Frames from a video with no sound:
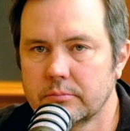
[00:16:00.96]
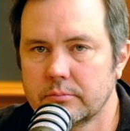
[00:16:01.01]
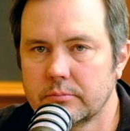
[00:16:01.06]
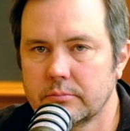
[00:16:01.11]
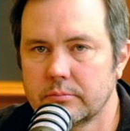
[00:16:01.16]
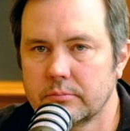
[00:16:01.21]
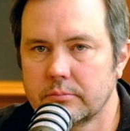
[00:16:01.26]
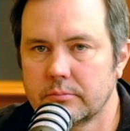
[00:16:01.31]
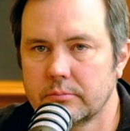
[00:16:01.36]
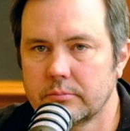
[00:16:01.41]

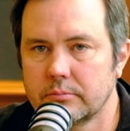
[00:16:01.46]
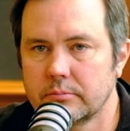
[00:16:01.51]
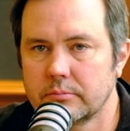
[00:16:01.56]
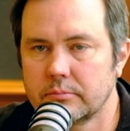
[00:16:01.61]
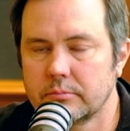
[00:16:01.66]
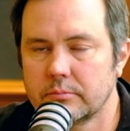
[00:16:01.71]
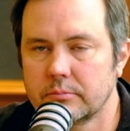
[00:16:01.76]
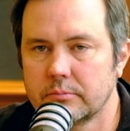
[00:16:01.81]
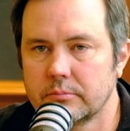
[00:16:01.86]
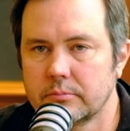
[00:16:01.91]
stay up to
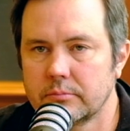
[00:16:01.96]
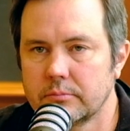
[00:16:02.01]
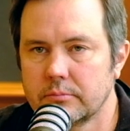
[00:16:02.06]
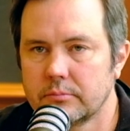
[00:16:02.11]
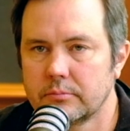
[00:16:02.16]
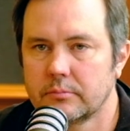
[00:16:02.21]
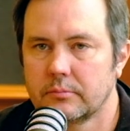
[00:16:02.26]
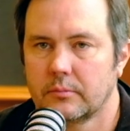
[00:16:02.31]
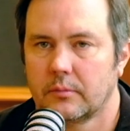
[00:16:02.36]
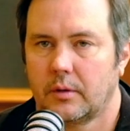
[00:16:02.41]
date on that
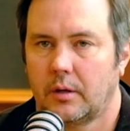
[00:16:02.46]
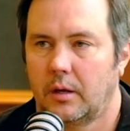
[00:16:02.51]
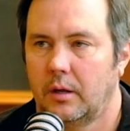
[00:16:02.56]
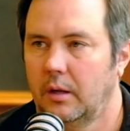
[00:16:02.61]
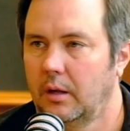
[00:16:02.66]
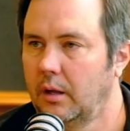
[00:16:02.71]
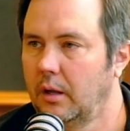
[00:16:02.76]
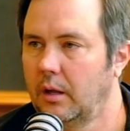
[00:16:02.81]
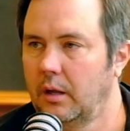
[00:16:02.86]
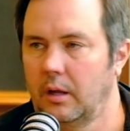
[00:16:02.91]
stuff, right?
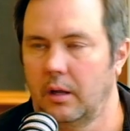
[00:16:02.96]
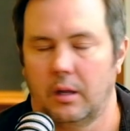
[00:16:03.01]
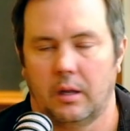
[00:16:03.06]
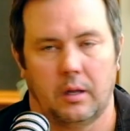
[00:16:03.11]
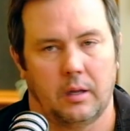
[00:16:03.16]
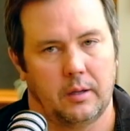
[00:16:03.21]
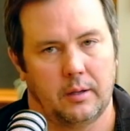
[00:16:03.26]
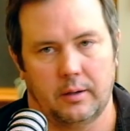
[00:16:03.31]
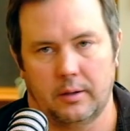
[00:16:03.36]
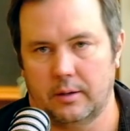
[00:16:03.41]
Stay top of
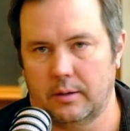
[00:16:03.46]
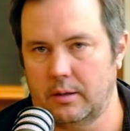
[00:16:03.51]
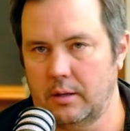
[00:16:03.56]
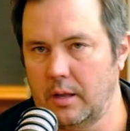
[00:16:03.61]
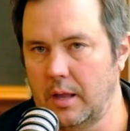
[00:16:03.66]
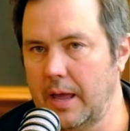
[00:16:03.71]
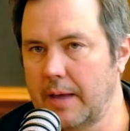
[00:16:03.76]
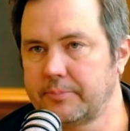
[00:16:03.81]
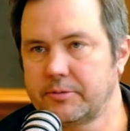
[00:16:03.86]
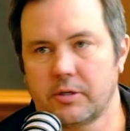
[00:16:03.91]
mind.
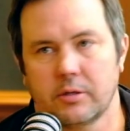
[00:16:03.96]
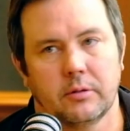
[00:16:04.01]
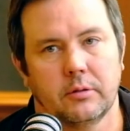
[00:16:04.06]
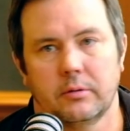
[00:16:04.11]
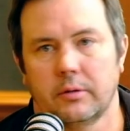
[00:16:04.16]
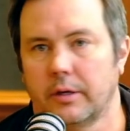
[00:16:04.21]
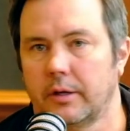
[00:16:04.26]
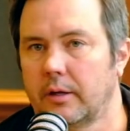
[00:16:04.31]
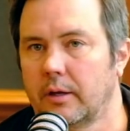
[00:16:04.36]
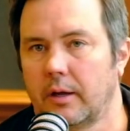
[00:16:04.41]

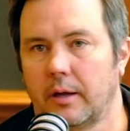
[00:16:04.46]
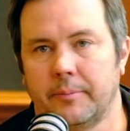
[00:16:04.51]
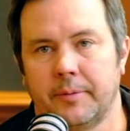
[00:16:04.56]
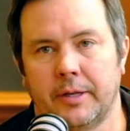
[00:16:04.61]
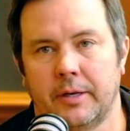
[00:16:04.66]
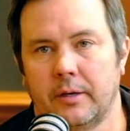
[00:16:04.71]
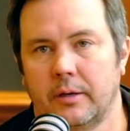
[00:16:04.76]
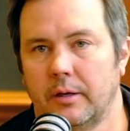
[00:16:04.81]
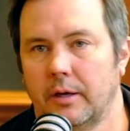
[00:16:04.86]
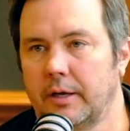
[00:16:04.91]
Absolutely. I
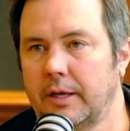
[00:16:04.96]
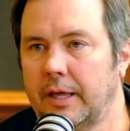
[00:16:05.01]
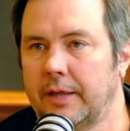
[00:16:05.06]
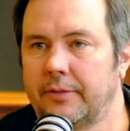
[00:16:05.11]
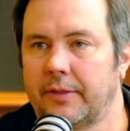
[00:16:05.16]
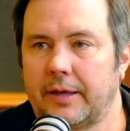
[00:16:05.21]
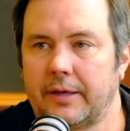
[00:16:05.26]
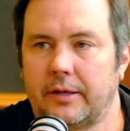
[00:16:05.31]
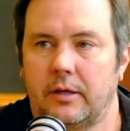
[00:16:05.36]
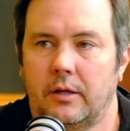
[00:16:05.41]
mean, again,
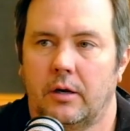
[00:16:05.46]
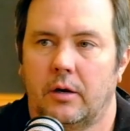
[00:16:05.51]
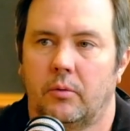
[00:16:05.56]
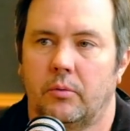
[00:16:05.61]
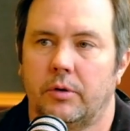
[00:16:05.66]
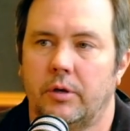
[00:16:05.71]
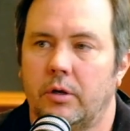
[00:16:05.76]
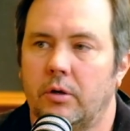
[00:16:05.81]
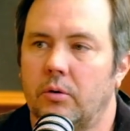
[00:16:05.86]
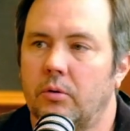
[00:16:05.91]
like you know,
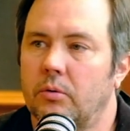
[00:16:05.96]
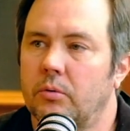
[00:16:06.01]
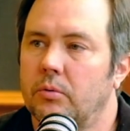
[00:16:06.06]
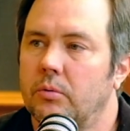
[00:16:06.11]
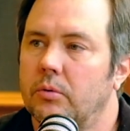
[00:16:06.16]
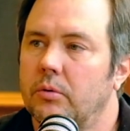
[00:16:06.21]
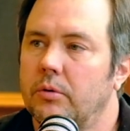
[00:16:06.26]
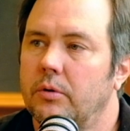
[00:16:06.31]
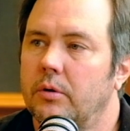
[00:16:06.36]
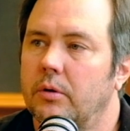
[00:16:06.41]
when
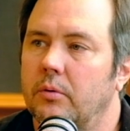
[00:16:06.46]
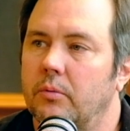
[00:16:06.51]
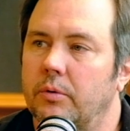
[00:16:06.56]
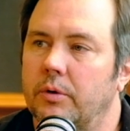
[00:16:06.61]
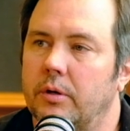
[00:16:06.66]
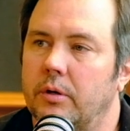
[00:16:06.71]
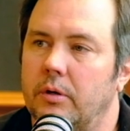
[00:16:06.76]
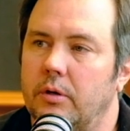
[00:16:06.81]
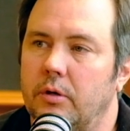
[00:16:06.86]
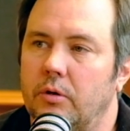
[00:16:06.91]
you
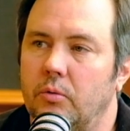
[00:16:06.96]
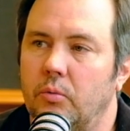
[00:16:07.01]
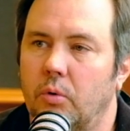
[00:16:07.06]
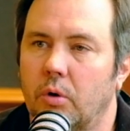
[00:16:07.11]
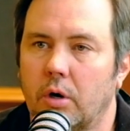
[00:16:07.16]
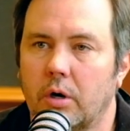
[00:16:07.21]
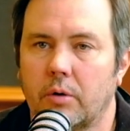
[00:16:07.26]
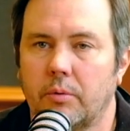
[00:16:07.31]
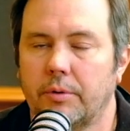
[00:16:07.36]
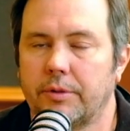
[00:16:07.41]
when you
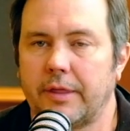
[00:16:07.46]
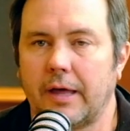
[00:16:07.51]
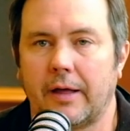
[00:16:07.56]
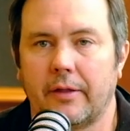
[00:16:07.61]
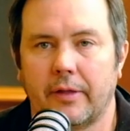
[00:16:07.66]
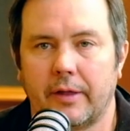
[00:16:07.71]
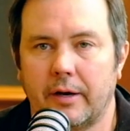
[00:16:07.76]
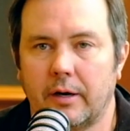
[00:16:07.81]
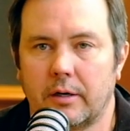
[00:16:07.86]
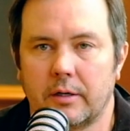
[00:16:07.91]
work with
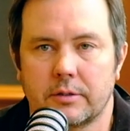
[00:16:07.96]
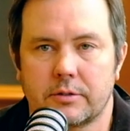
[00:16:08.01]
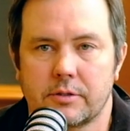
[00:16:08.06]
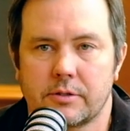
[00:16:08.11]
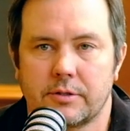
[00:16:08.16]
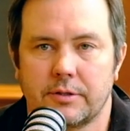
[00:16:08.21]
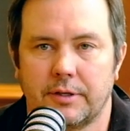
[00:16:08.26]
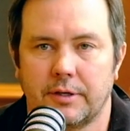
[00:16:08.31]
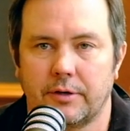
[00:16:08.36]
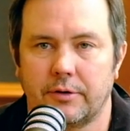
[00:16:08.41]
Allied
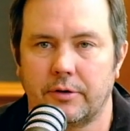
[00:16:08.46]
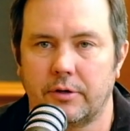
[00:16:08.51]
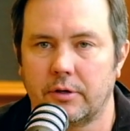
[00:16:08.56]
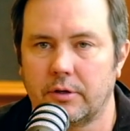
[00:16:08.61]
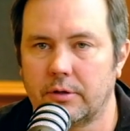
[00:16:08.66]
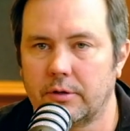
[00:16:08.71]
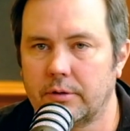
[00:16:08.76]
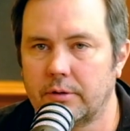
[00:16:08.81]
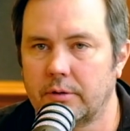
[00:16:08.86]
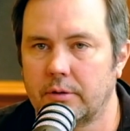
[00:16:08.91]
Arts, you know,
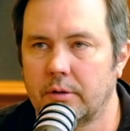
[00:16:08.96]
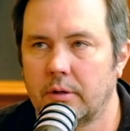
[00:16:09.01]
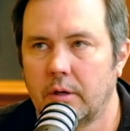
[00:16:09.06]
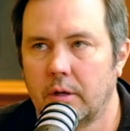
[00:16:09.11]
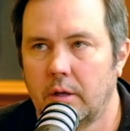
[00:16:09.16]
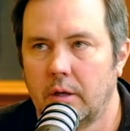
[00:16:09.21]
you're